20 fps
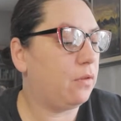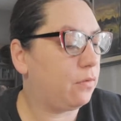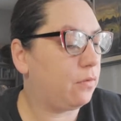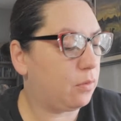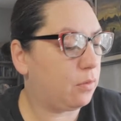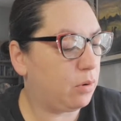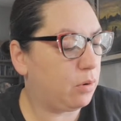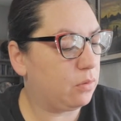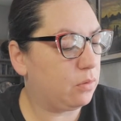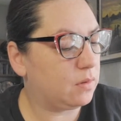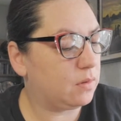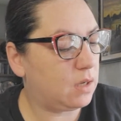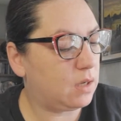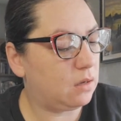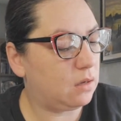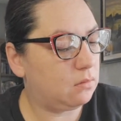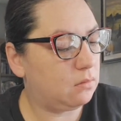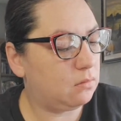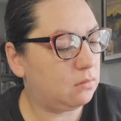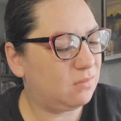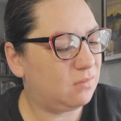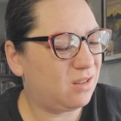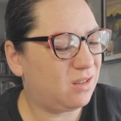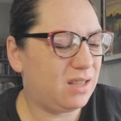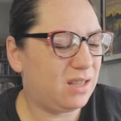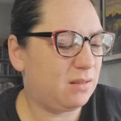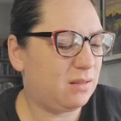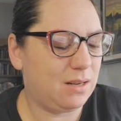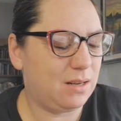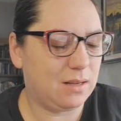for posting. Well,
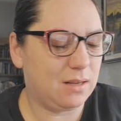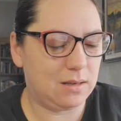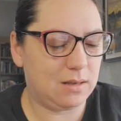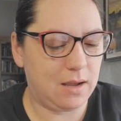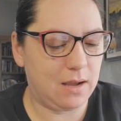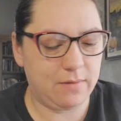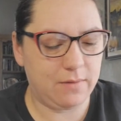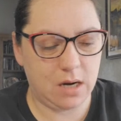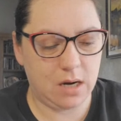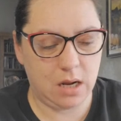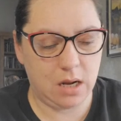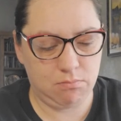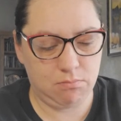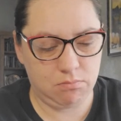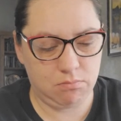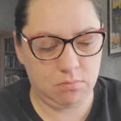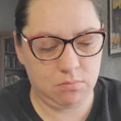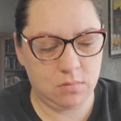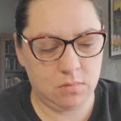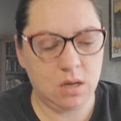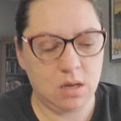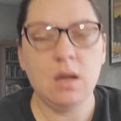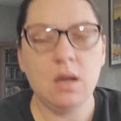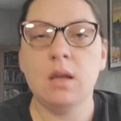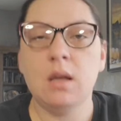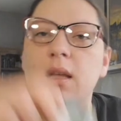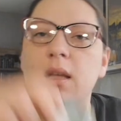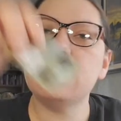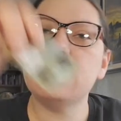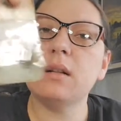this one doesn't have a name.
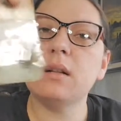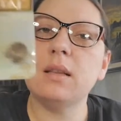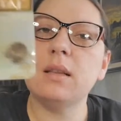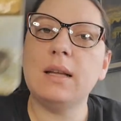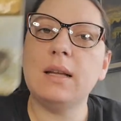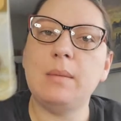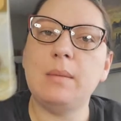These are lily